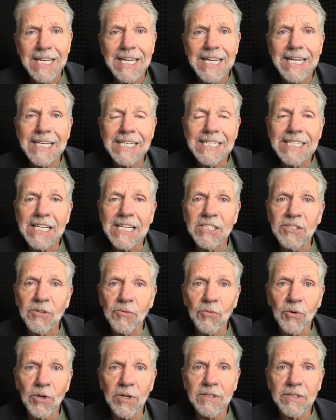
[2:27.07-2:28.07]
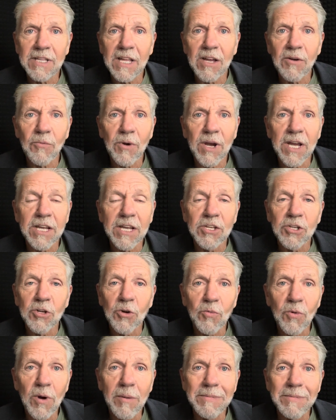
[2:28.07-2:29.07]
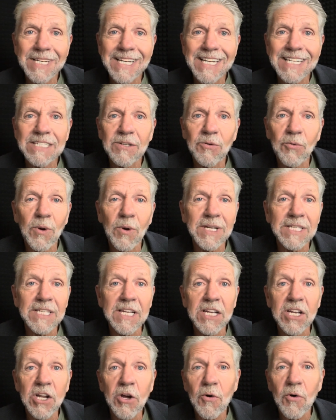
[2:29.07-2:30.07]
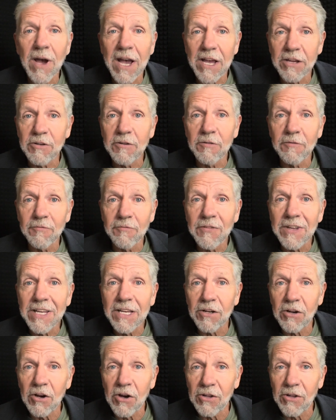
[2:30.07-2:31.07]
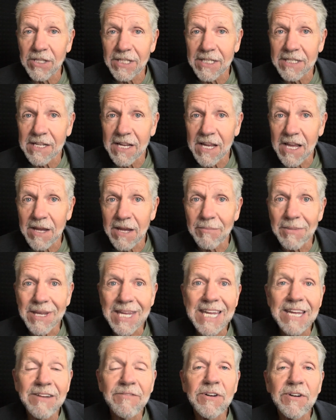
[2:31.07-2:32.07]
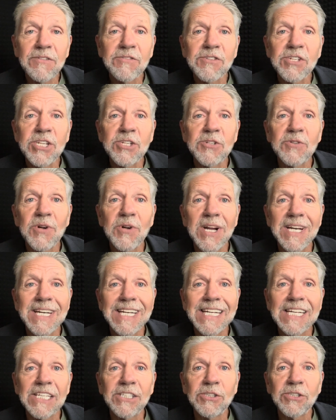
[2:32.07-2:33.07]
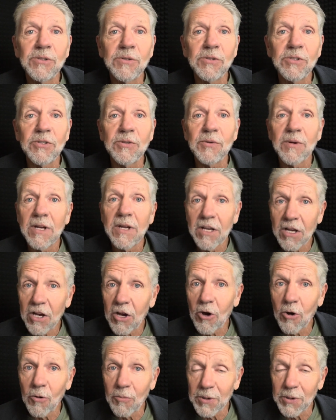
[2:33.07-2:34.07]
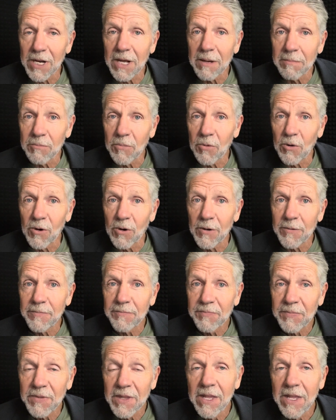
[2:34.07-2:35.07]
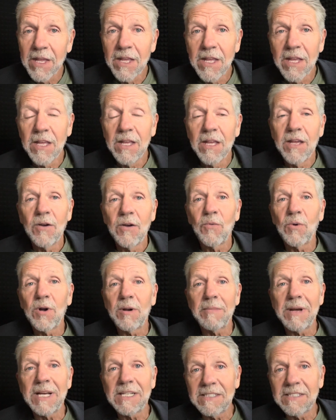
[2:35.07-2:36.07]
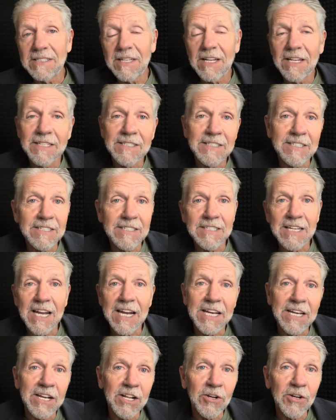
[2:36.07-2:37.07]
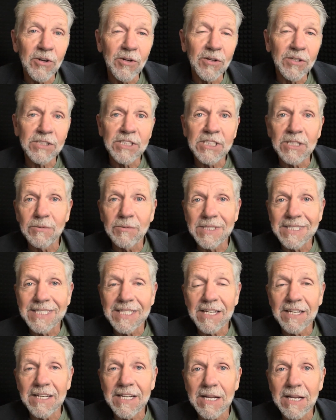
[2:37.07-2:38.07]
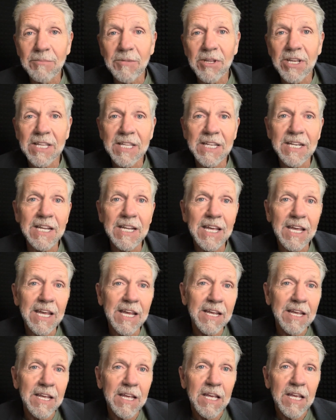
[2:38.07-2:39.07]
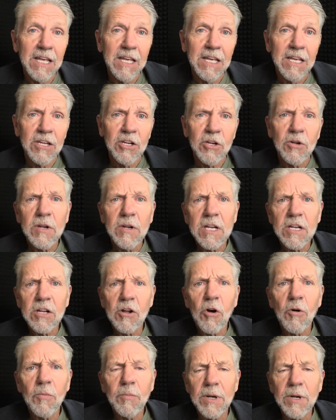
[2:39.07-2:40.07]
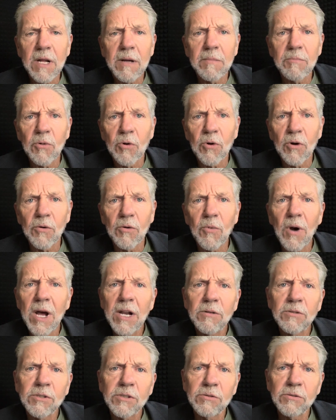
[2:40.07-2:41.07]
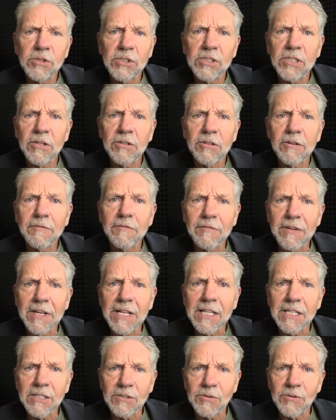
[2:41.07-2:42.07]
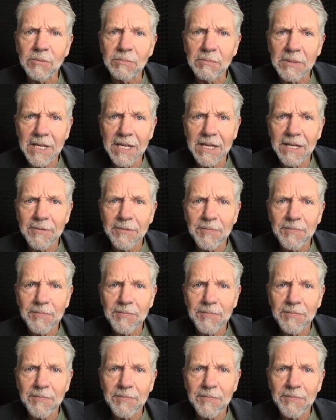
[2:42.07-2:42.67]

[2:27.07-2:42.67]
It doesn't work that way. Your woman doesn't want to know how you feel all the time, even if she's trying to get you to open up more. One of my sons is dating a girl and she was telling him the other day, "You need to open up more. Why don't you share your feelings with me?"